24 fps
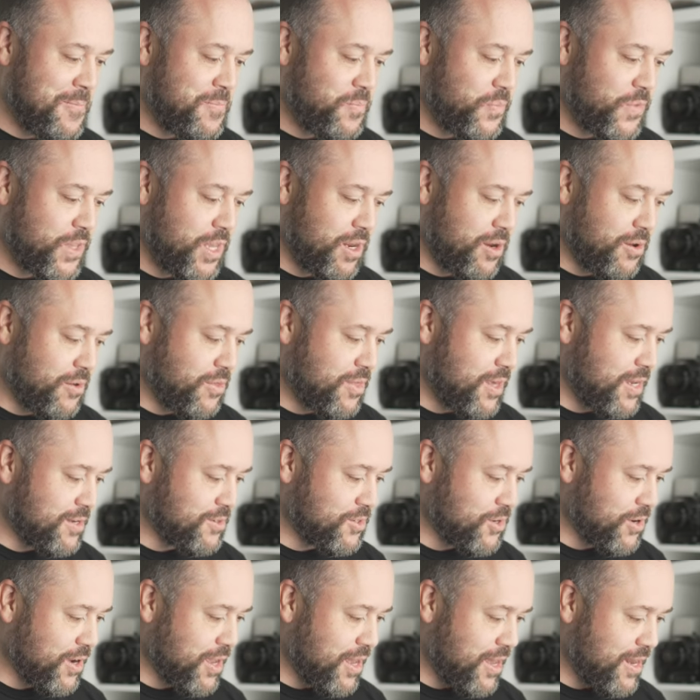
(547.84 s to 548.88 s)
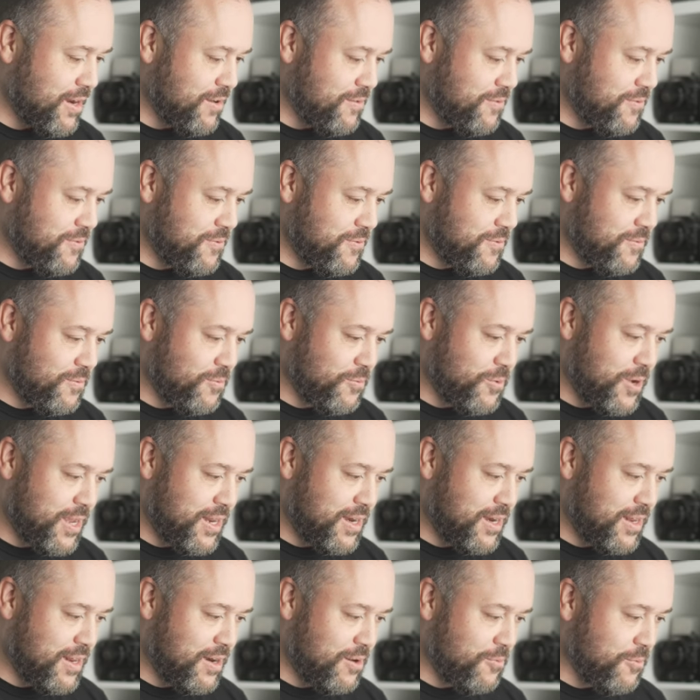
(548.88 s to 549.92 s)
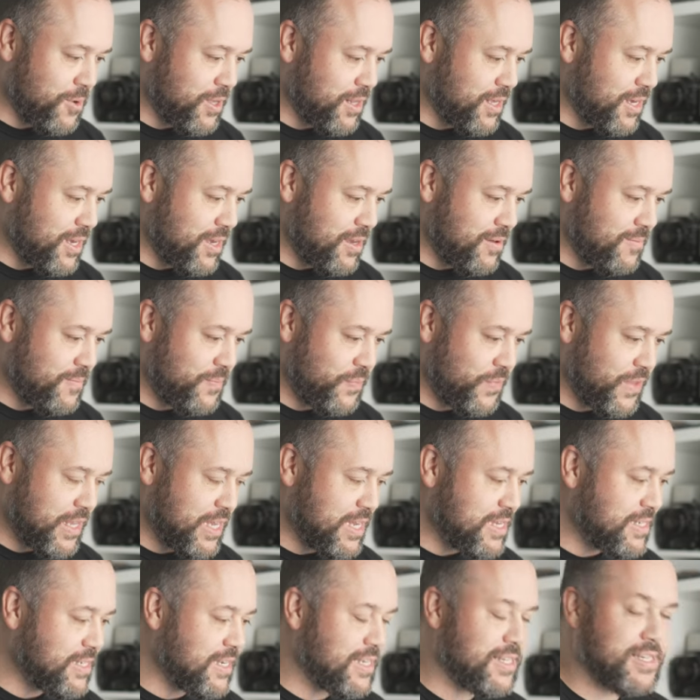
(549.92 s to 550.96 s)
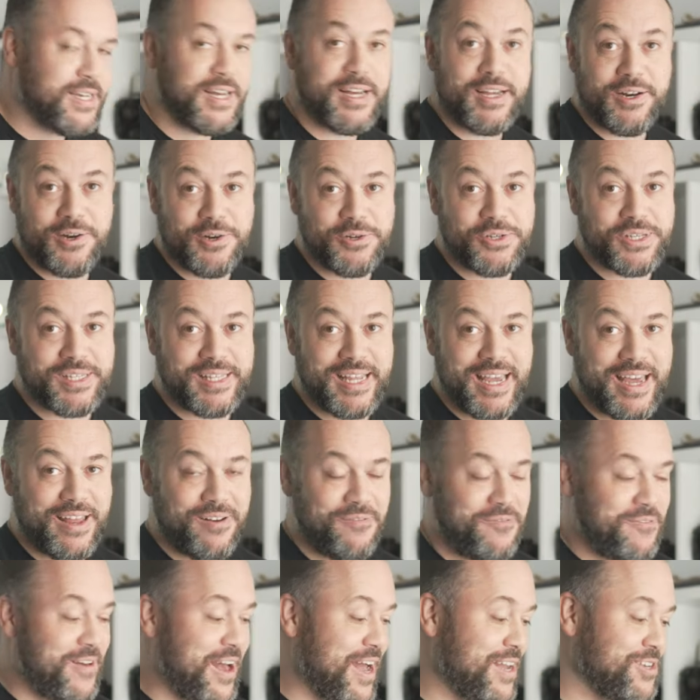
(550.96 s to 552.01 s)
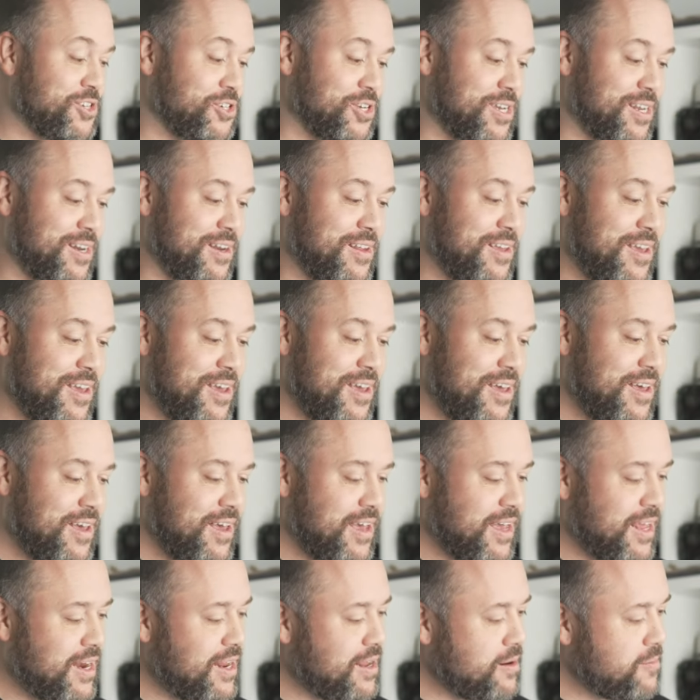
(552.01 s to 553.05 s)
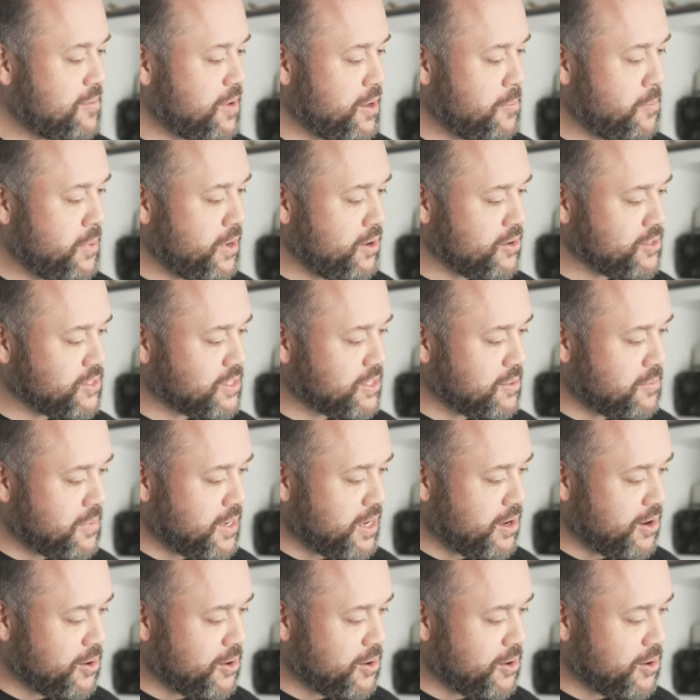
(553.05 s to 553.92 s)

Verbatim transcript: you know, things are kind of written in a really easy to understand fashion, and it appears to be